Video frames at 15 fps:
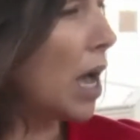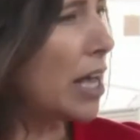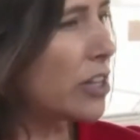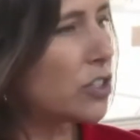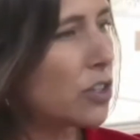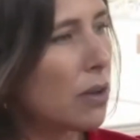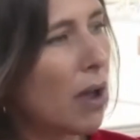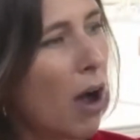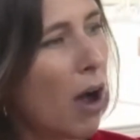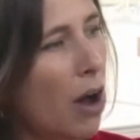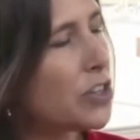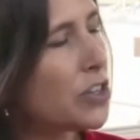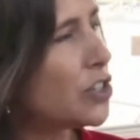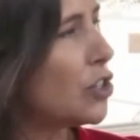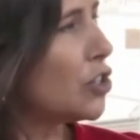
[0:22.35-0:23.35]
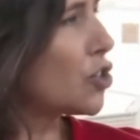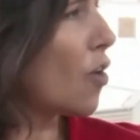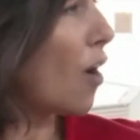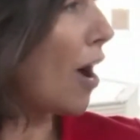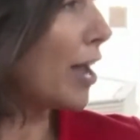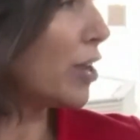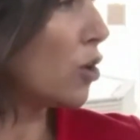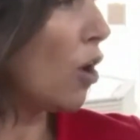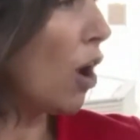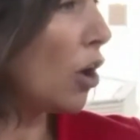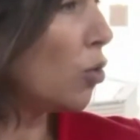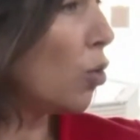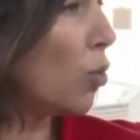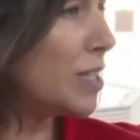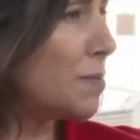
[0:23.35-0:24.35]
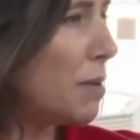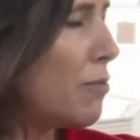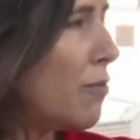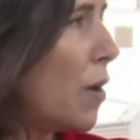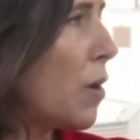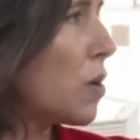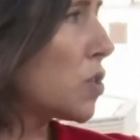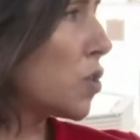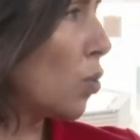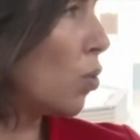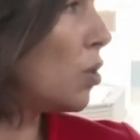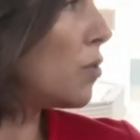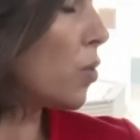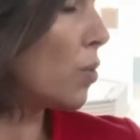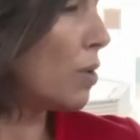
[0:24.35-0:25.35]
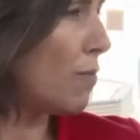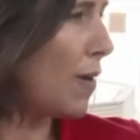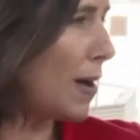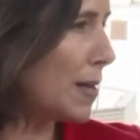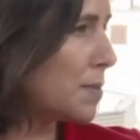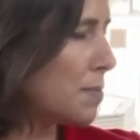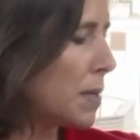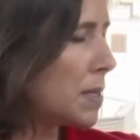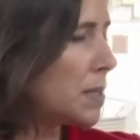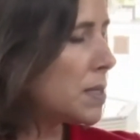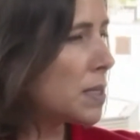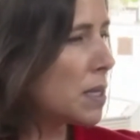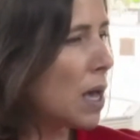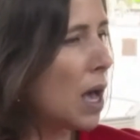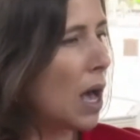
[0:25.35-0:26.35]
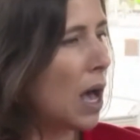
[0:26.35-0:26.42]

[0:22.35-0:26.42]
As hard as you try, you can't always be focused on all of your investments.